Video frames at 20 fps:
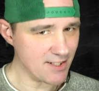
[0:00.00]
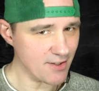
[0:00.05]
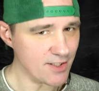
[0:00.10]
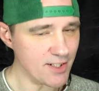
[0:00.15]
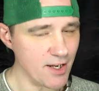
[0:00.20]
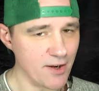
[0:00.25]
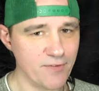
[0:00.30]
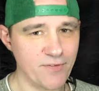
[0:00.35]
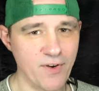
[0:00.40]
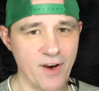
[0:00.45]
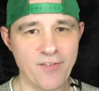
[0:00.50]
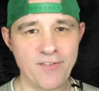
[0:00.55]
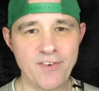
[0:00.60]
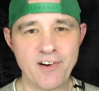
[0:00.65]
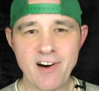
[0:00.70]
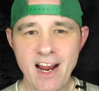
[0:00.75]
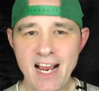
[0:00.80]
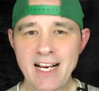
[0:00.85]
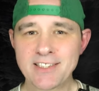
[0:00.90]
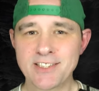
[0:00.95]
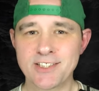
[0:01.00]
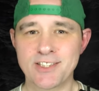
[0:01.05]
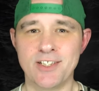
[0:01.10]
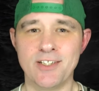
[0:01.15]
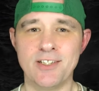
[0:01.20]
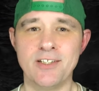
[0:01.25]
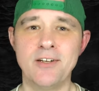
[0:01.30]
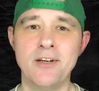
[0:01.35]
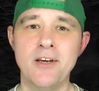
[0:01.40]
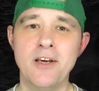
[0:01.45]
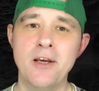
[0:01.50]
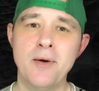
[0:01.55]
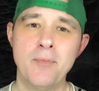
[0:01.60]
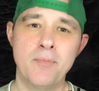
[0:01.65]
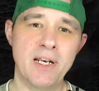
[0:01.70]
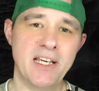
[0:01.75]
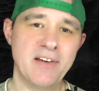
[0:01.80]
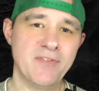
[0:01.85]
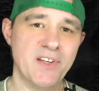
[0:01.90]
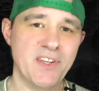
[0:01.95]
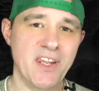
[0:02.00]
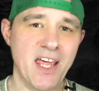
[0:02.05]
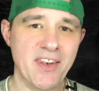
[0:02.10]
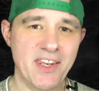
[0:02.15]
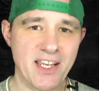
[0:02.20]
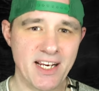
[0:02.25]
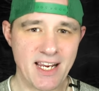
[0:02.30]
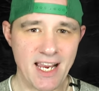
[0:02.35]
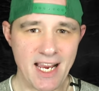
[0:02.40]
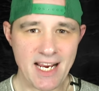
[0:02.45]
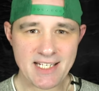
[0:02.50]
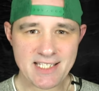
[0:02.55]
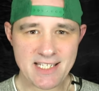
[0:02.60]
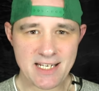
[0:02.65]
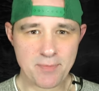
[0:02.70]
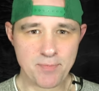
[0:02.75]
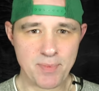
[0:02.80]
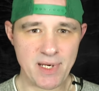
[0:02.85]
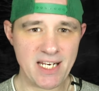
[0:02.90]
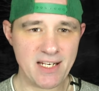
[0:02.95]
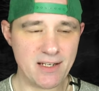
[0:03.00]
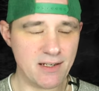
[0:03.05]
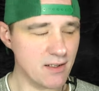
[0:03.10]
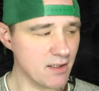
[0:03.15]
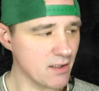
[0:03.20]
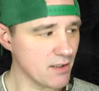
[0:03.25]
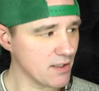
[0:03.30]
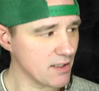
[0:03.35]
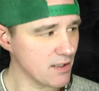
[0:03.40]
took no further action, believing that the case had been,